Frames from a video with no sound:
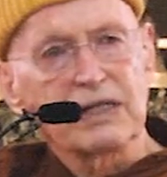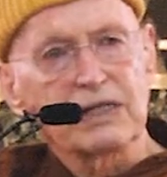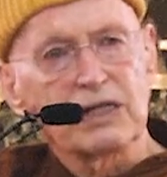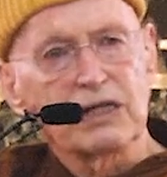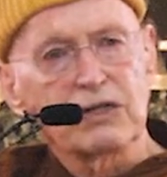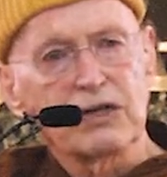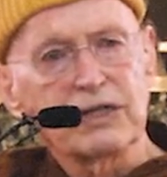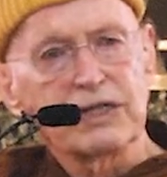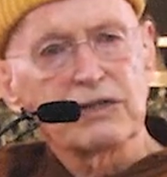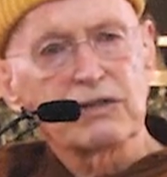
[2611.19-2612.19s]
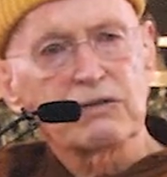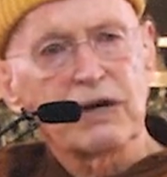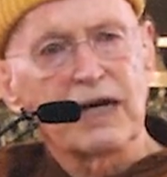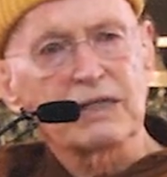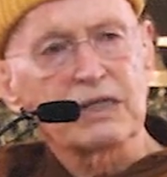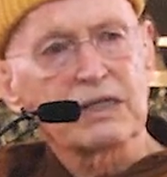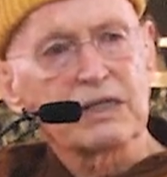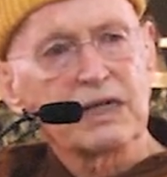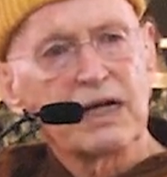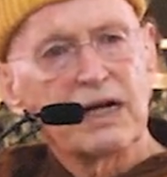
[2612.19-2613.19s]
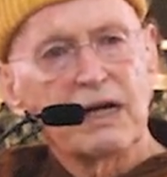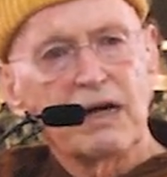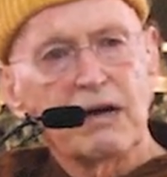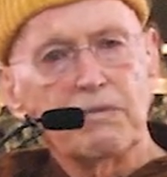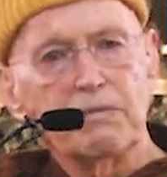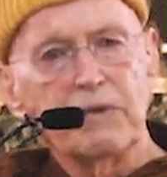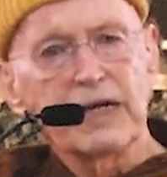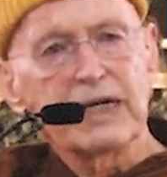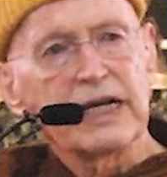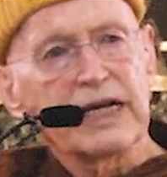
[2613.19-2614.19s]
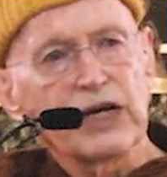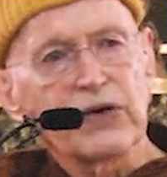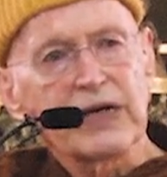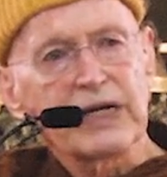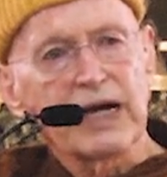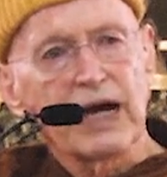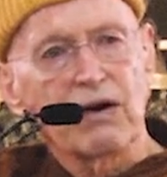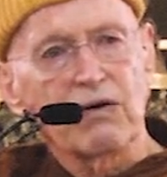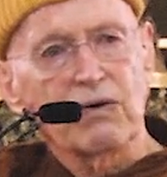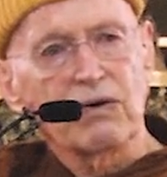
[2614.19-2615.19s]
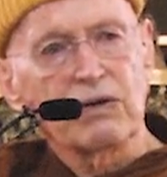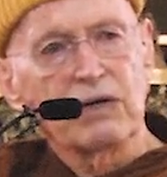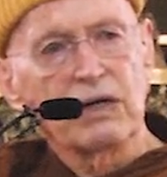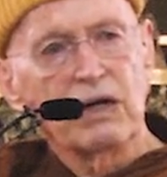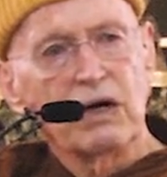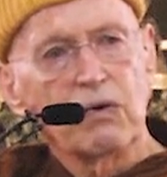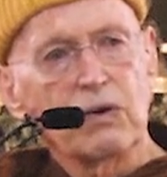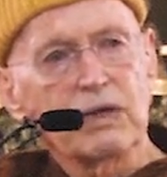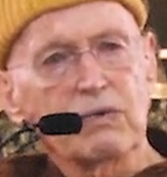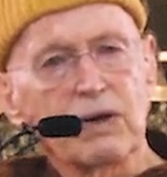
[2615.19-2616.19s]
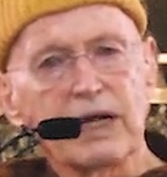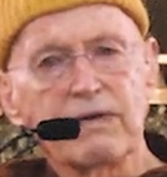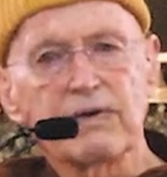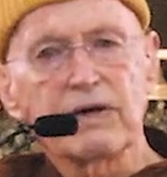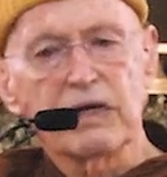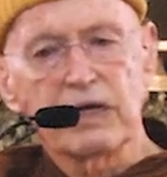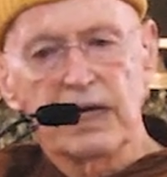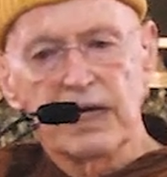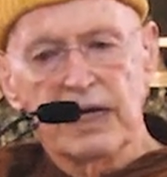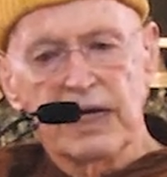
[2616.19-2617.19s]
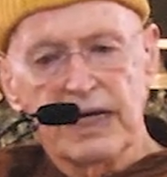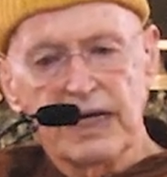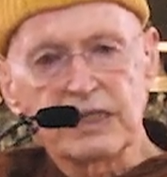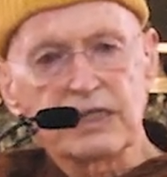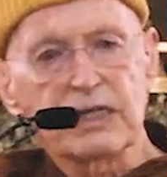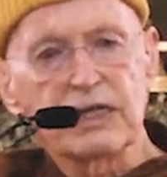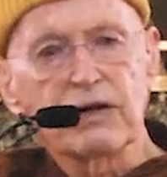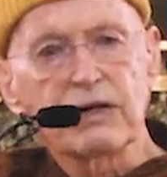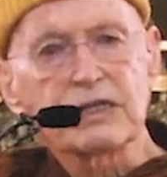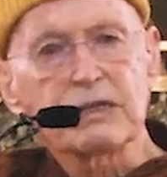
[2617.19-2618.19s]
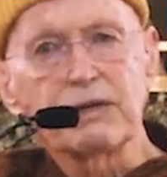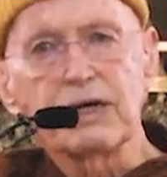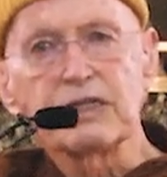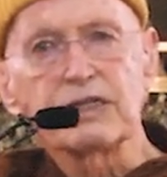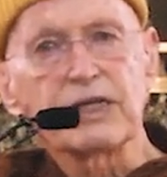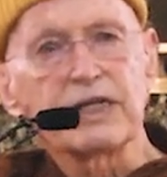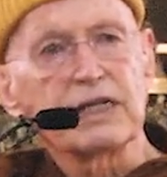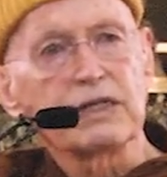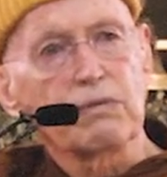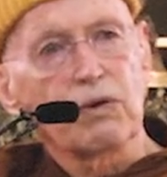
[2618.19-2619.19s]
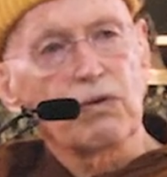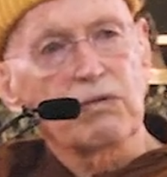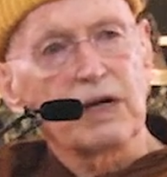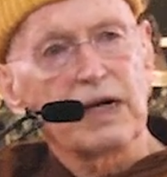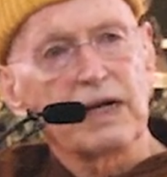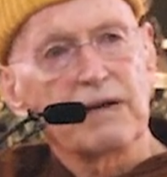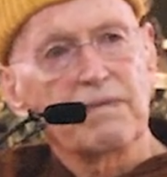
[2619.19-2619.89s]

It's just learning to trust, being here and now with whatever is you're experiencing in the moment.